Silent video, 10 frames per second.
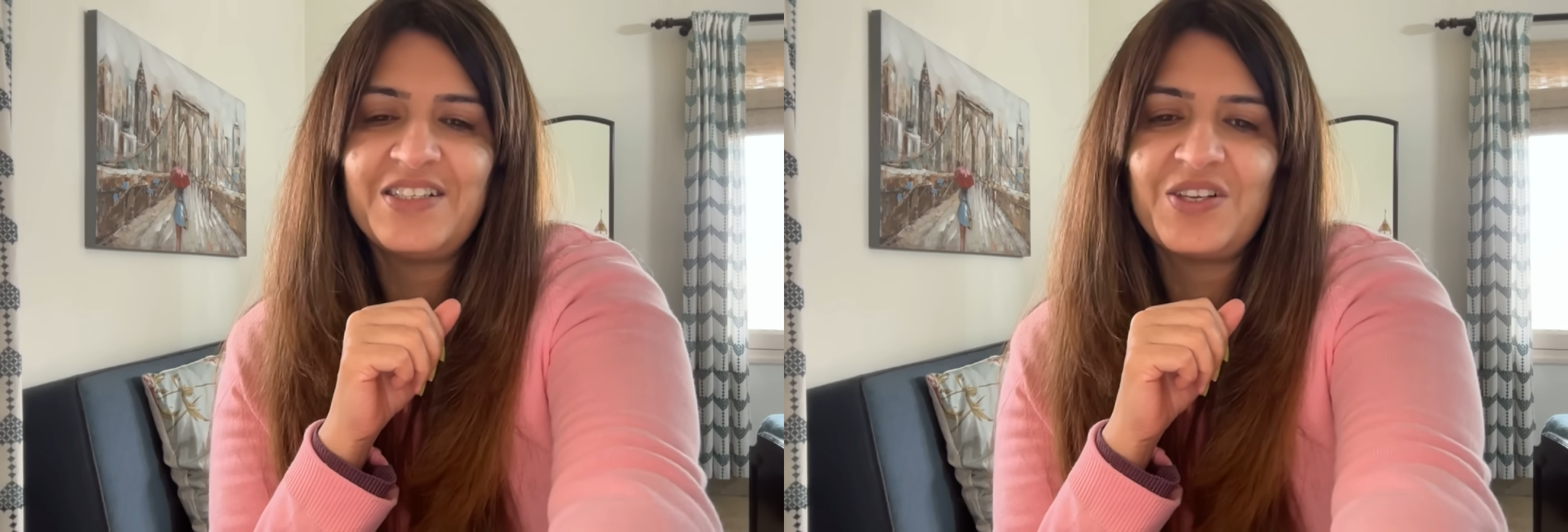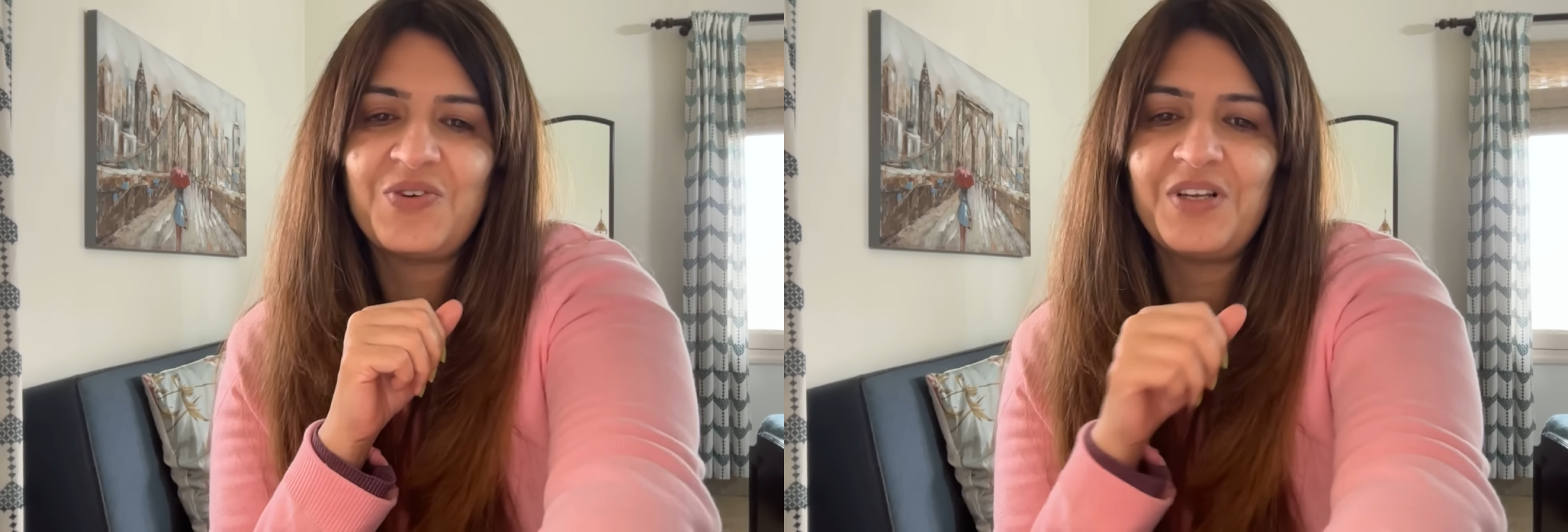
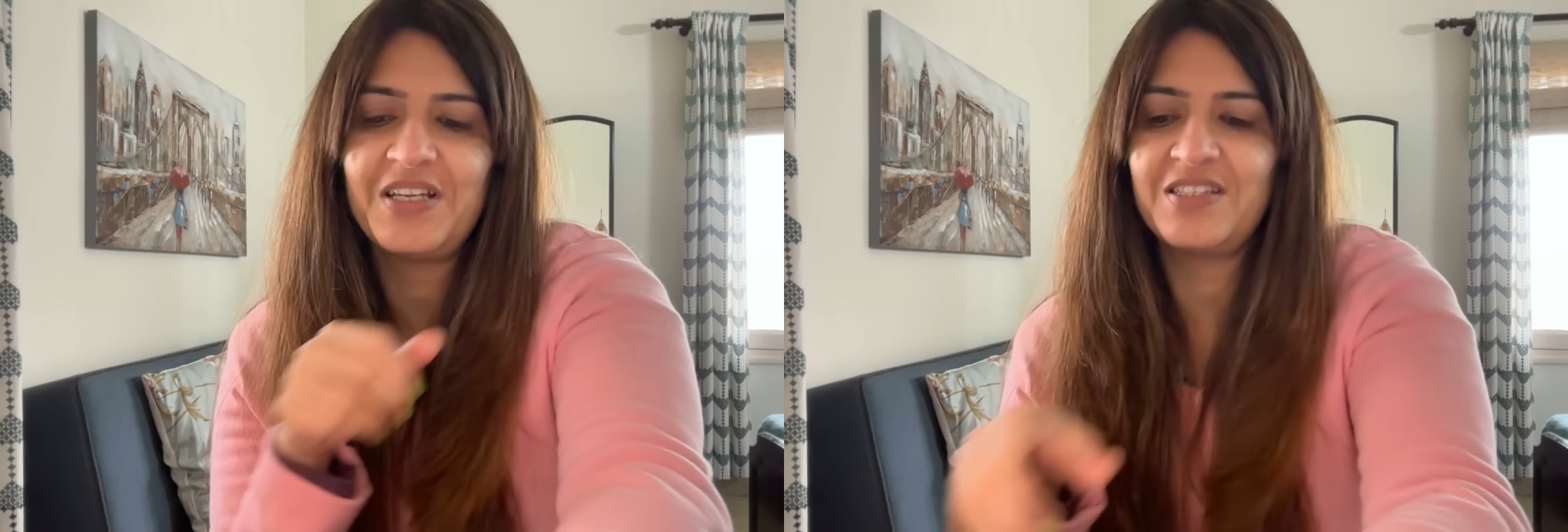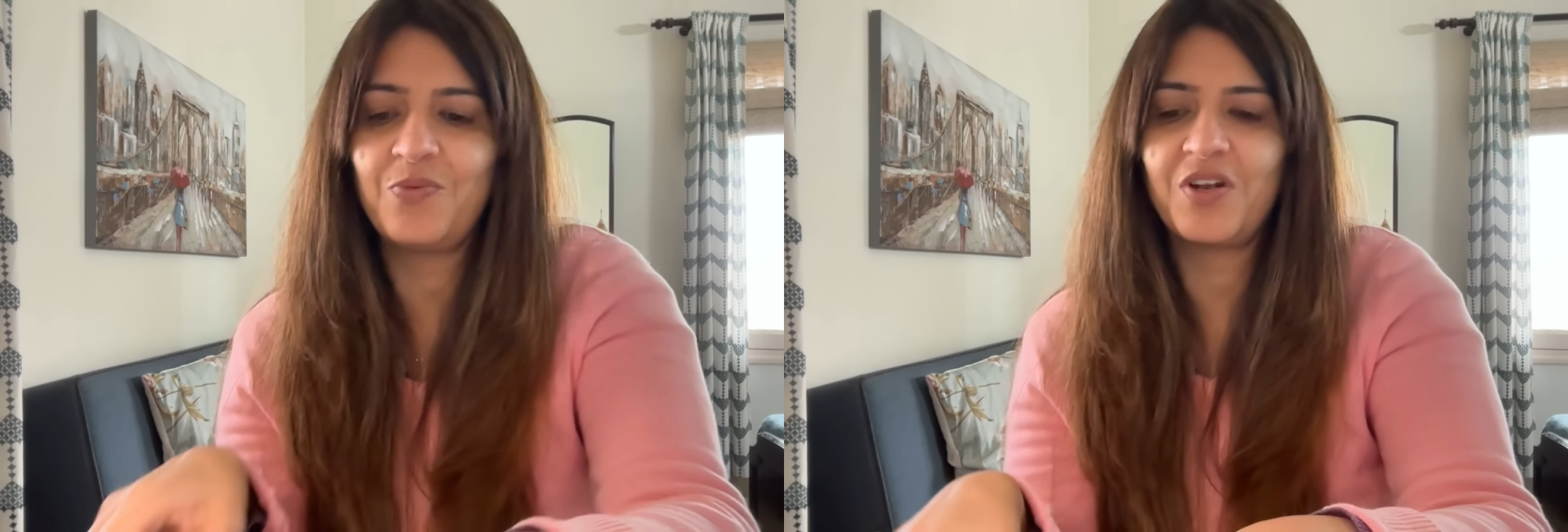So
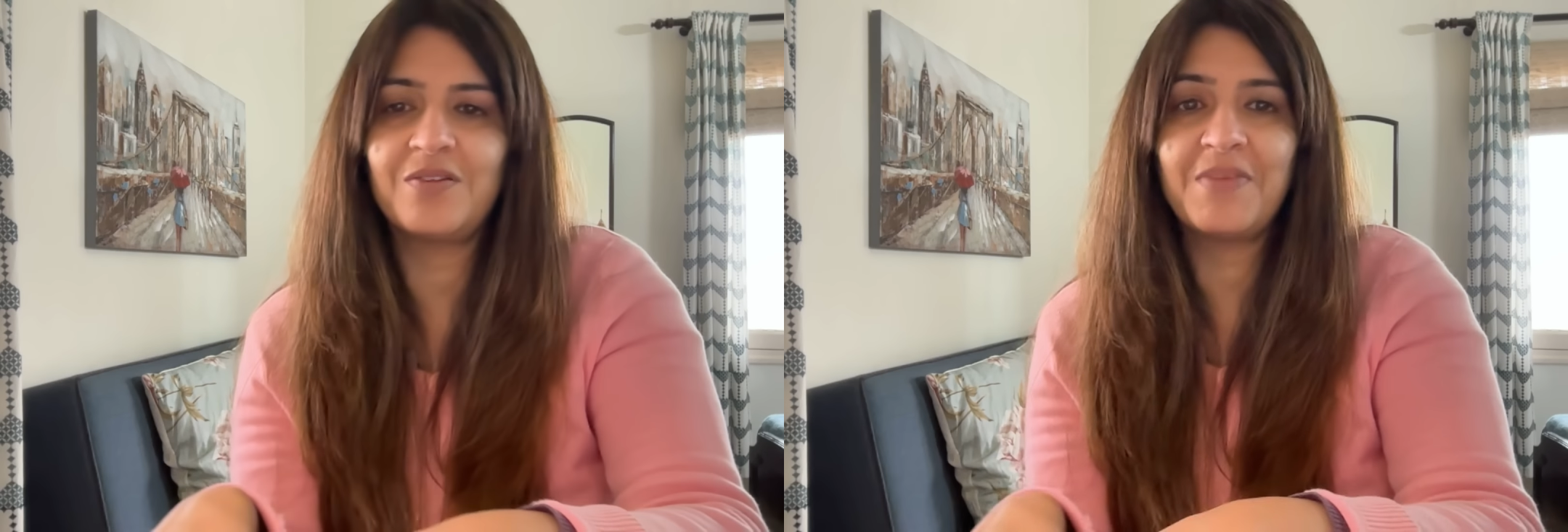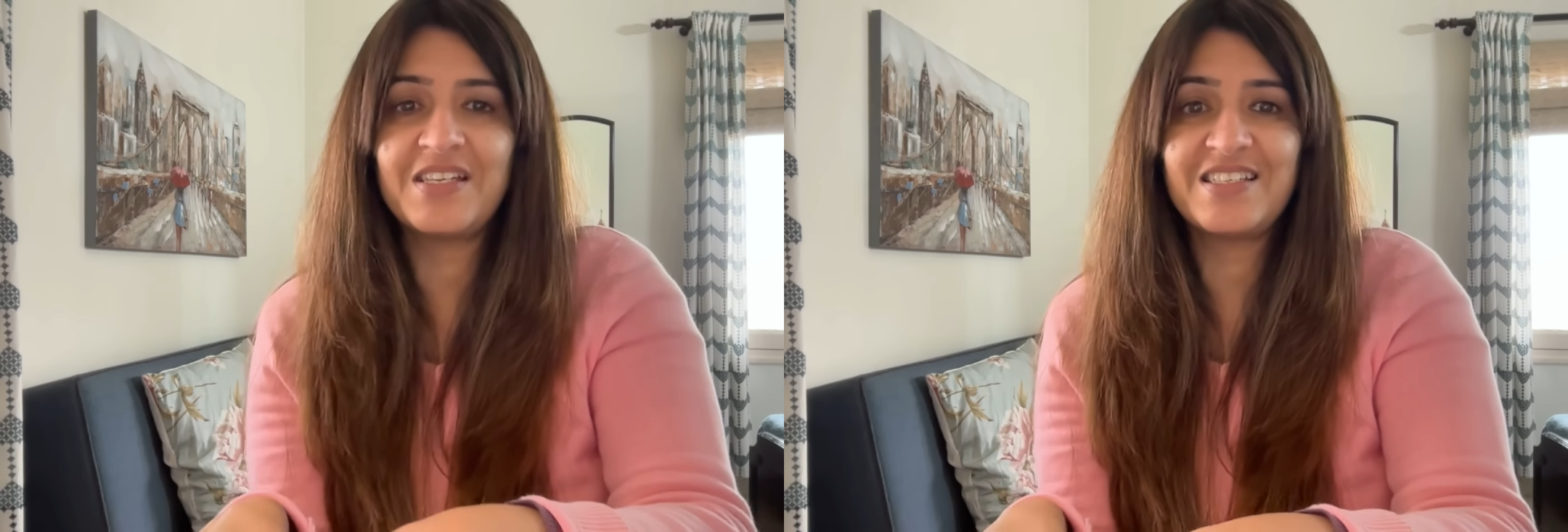let's see what are the
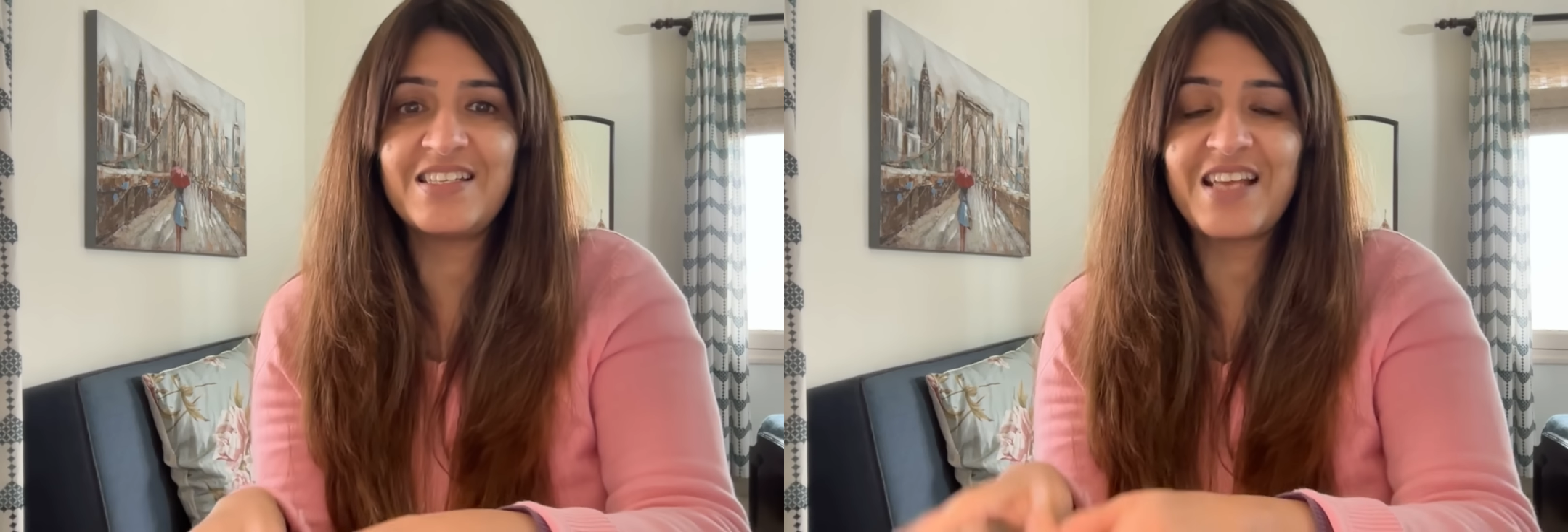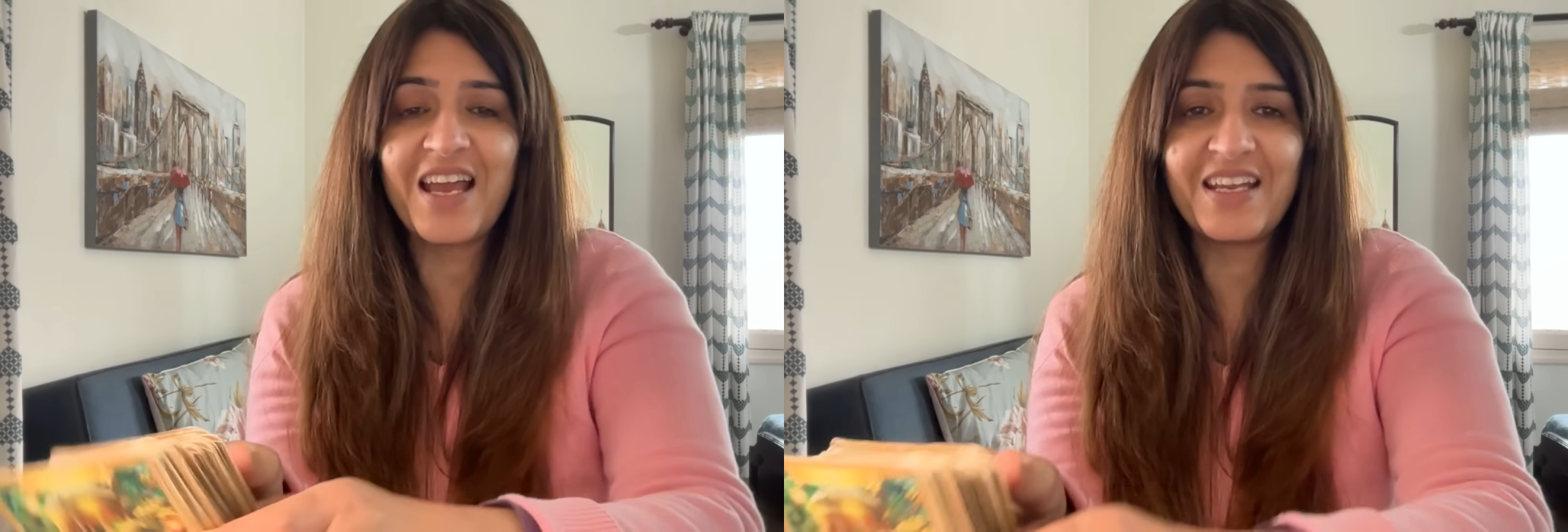
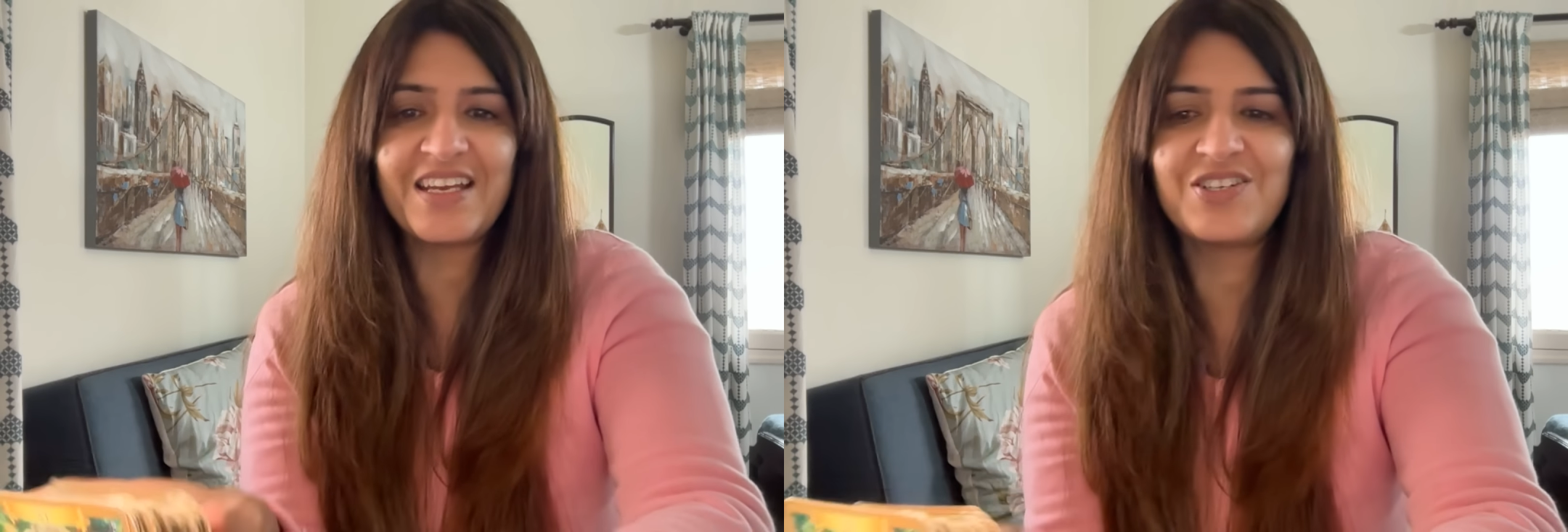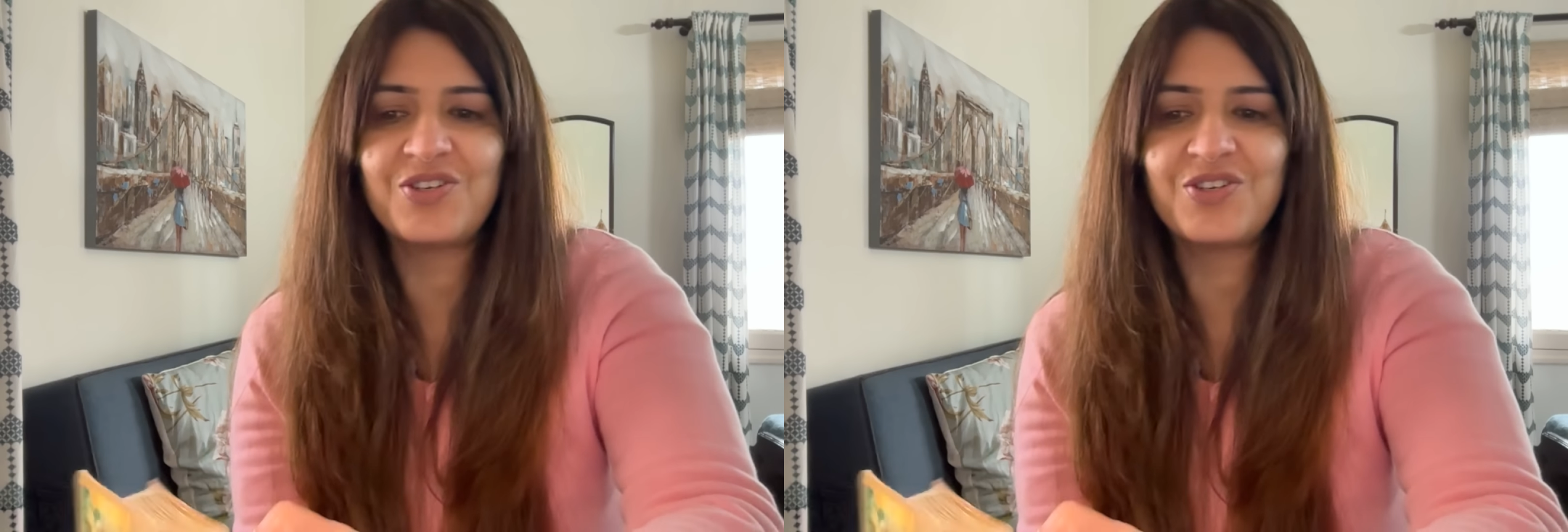messages I get.